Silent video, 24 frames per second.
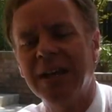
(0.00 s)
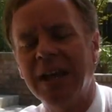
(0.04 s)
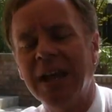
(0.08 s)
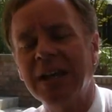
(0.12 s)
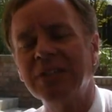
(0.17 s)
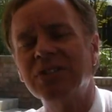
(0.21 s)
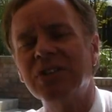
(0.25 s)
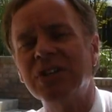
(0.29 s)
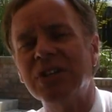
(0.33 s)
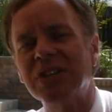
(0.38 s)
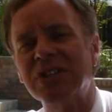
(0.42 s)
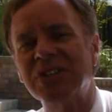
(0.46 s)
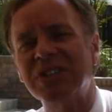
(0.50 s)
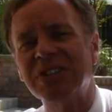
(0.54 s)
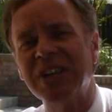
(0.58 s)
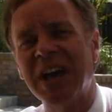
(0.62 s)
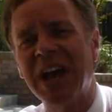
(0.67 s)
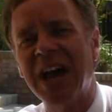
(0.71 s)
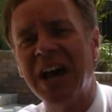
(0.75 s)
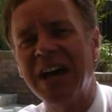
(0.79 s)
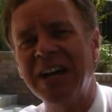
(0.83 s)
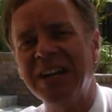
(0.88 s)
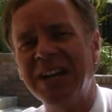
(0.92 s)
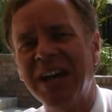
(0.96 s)
As an
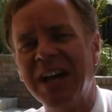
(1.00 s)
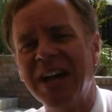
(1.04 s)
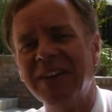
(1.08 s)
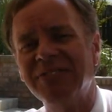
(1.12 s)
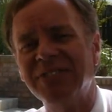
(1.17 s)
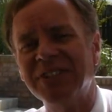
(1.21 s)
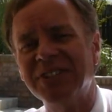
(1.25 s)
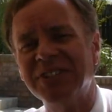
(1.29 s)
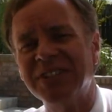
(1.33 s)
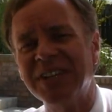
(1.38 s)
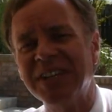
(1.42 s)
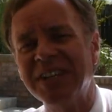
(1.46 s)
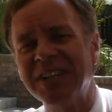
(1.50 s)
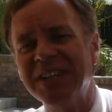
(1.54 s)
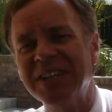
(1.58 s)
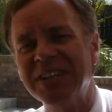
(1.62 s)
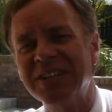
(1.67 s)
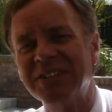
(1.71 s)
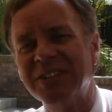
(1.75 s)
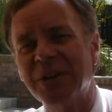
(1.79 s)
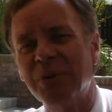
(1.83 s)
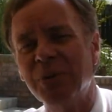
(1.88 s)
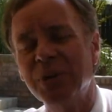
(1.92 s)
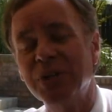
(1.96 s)
aside, I have to say
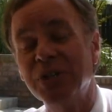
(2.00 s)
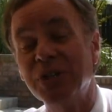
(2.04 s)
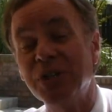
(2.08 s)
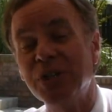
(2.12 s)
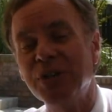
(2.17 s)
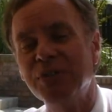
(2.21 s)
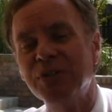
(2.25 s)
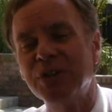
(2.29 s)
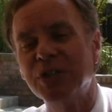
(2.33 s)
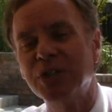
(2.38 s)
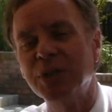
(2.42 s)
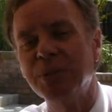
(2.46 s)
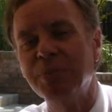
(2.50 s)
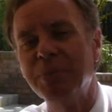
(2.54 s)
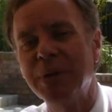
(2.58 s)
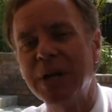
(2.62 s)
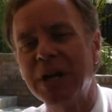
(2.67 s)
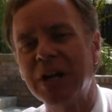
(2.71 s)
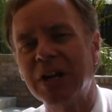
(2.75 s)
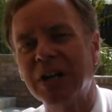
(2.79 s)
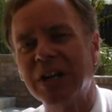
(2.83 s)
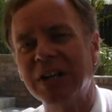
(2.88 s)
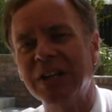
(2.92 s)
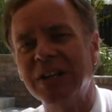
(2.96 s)
this. I went to the University of
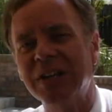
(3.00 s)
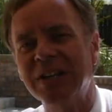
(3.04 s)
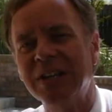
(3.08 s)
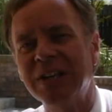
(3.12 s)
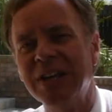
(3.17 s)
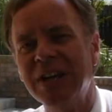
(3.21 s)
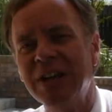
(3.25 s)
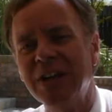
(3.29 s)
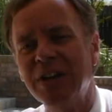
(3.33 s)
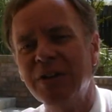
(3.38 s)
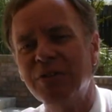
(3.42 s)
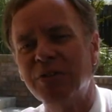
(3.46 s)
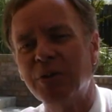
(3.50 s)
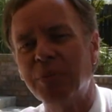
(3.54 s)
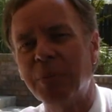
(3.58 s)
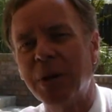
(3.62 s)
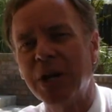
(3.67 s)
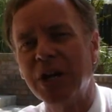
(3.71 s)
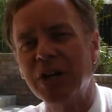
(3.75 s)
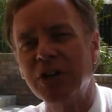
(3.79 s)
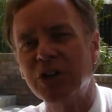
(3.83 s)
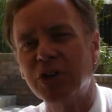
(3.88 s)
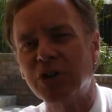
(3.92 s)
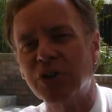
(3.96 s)
Maryland for
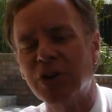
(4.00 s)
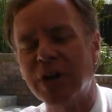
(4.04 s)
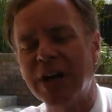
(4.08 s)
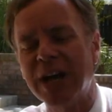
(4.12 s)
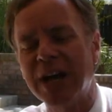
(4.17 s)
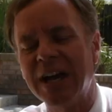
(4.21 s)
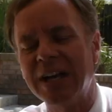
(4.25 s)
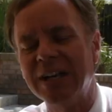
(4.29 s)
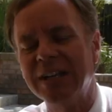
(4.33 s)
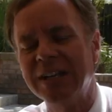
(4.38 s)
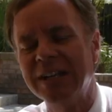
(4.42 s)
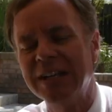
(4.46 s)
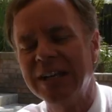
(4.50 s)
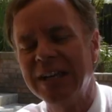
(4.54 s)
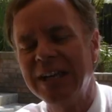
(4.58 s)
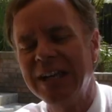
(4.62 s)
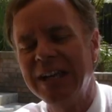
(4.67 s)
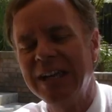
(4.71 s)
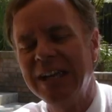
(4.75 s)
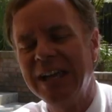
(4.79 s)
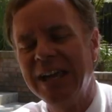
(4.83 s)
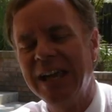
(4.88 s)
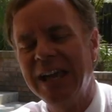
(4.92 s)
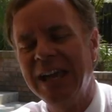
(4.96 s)
my undergrad,
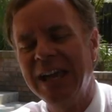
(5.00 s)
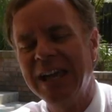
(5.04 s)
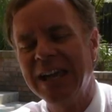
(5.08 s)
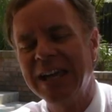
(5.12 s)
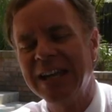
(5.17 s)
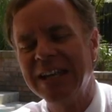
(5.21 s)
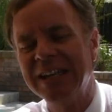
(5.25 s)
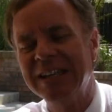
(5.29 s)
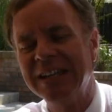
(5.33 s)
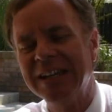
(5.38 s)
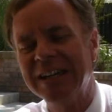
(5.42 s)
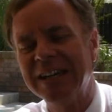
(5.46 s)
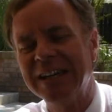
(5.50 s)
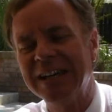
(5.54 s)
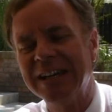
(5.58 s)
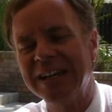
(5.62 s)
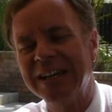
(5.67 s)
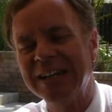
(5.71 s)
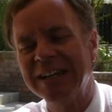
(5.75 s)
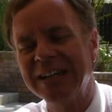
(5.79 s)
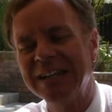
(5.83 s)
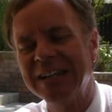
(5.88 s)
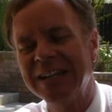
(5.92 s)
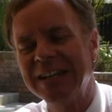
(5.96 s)
and
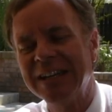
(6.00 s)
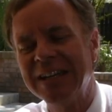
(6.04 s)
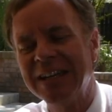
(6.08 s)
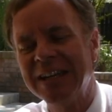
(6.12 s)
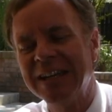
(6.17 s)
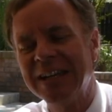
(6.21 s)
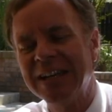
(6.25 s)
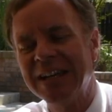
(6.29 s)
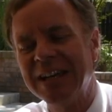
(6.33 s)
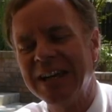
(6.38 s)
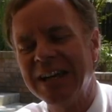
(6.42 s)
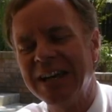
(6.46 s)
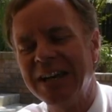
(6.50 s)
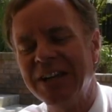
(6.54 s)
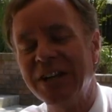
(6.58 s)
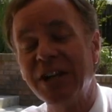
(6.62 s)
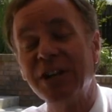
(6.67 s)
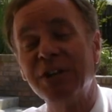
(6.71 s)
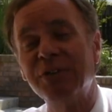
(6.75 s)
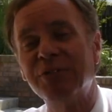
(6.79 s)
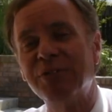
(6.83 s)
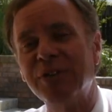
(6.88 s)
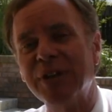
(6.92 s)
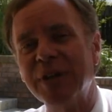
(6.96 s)

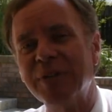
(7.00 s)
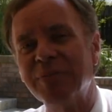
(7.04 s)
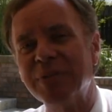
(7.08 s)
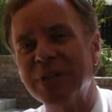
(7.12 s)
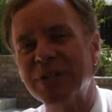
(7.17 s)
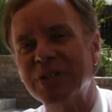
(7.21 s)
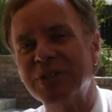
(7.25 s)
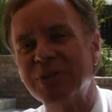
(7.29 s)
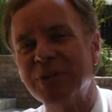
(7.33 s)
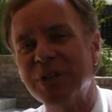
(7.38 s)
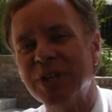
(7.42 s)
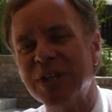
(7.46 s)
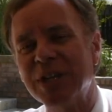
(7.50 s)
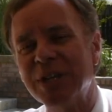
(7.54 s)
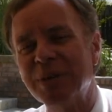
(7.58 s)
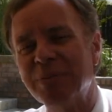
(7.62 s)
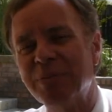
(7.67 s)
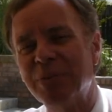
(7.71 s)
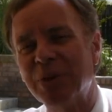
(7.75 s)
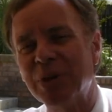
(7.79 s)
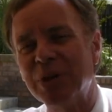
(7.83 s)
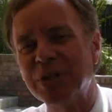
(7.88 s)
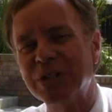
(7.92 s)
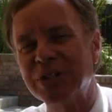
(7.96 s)
another famous
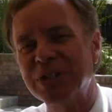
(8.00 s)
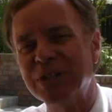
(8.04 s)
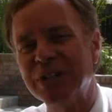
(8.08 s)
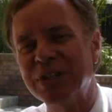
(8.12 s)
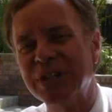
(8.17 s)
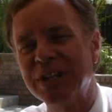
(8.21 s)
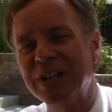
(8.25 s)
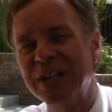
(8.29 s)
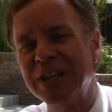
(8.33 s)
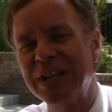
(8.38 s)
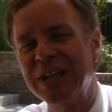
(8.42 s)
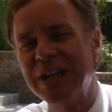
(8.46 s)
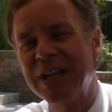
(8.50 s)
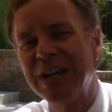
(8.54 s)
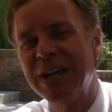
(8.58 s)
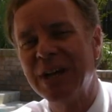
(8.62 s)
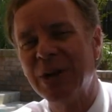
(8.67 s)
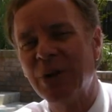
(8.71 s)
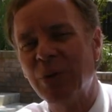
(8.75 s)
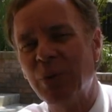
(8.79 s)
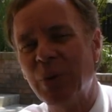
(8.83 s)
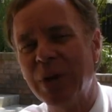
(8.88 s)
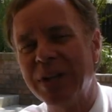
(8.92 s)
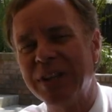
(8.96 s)
person
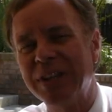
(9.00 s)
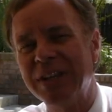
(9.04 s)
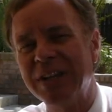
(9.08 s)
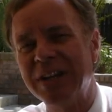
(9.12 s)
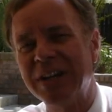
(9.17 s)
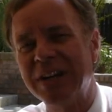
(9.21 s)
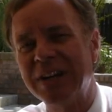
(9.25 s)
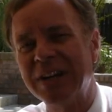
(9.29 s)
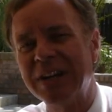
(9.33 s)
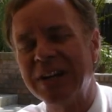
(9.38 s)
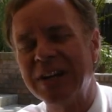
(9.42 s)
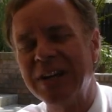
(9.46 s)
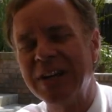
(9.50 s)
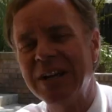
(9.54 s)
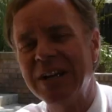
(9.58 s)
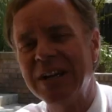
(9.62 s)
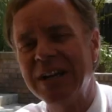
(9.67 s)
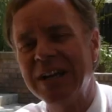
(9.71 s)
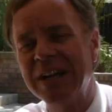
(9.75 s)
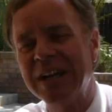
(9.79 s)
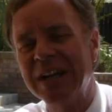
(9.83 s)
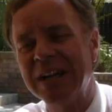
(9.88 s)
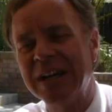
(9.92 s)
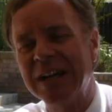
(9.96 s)
went there,
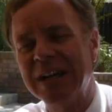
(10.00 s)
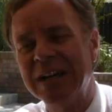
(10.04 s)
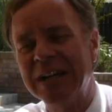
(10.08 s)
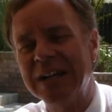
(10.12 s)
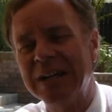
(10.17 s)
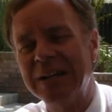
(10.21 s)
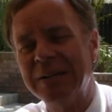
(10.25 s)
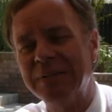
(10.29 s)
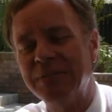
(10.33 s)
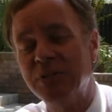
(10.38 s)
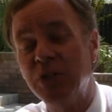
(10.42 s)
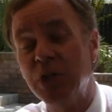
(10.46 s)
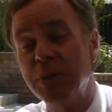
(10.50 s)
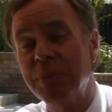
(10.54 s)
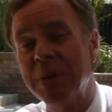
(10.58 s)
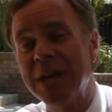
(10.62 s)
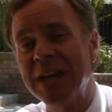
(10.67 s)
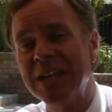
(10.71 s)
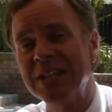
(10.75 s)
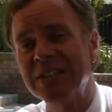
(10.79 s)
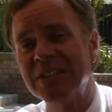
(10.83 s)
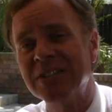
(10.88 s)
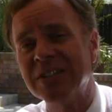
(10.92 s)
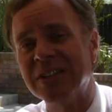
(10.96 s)
Jim
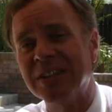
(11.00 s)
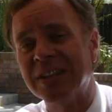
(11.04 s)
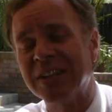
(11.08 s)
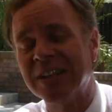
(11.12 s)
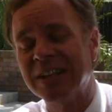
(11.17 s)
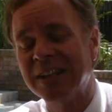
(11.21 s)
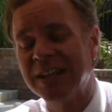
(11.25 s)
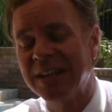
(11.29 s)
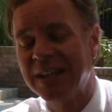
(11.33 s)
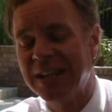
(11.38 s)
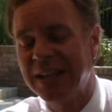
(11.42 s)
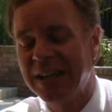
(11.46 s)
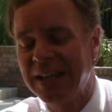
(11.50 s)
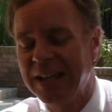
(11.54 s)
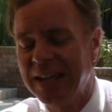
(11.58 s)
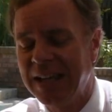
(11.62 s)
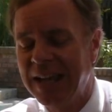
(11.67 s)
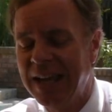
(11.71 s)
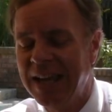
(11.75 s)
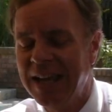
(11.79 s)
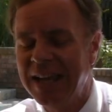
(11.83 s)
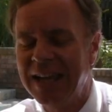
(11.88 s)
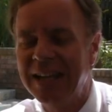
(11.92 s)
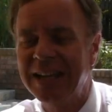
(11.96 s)
Henson.
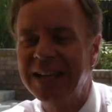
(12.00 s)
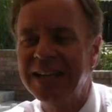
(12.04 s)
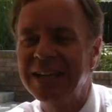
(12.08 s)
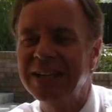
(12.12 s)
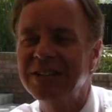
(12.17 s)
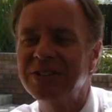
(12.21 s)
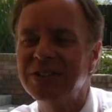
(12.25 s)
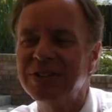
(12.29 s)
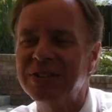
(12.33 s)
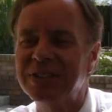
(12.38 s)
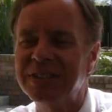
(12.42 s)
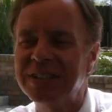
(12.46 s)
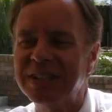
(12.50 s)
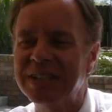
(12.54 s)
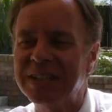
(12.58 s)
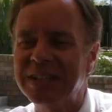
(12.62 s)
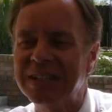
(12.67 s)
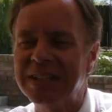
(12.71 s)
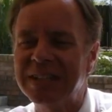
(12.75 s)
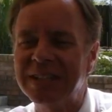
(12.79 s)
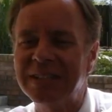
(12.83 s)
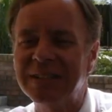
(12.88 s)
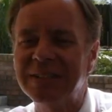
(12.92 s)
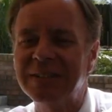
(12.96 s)
And
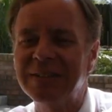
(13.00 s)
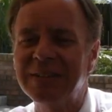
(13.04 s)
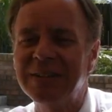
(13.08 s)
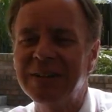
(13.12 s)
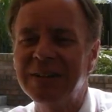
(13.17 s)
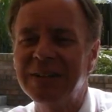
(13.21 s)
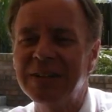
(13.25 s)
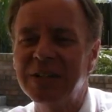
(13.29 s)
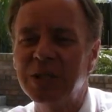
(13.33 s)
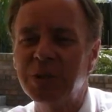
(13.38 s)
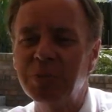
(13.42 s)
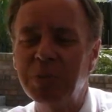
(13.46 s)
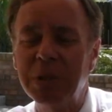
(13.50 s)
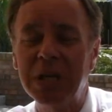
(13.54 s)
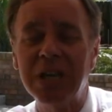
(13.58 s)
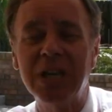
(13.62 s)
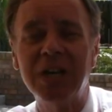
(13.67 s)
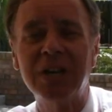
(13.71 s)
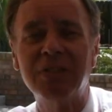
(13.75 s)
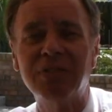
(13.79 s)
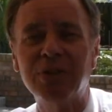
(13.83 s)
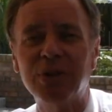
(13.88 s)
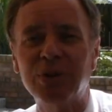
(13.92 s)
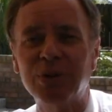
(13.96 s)
interesting,
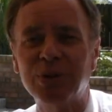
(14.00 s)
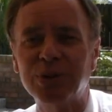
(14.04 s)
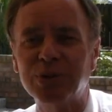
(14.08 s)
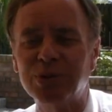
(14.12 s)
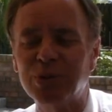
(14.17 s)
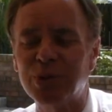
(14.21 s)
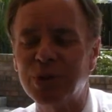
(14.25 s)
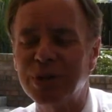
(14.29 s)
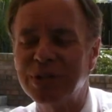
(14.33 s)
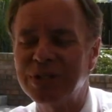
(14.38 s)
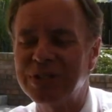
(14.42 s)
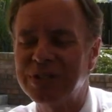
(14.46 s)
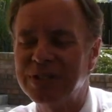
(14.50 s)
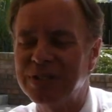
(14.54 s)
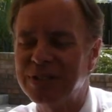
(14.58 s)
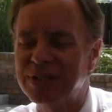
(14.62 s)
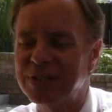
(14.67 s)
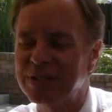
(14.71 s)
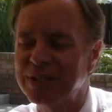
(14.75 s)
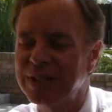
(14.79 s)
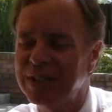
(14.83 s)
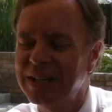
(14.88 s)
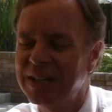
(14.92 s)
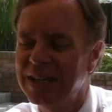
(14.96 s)
speaking of Rolls
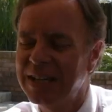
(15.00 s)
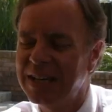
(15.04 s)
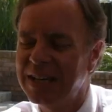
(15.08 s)
Royces,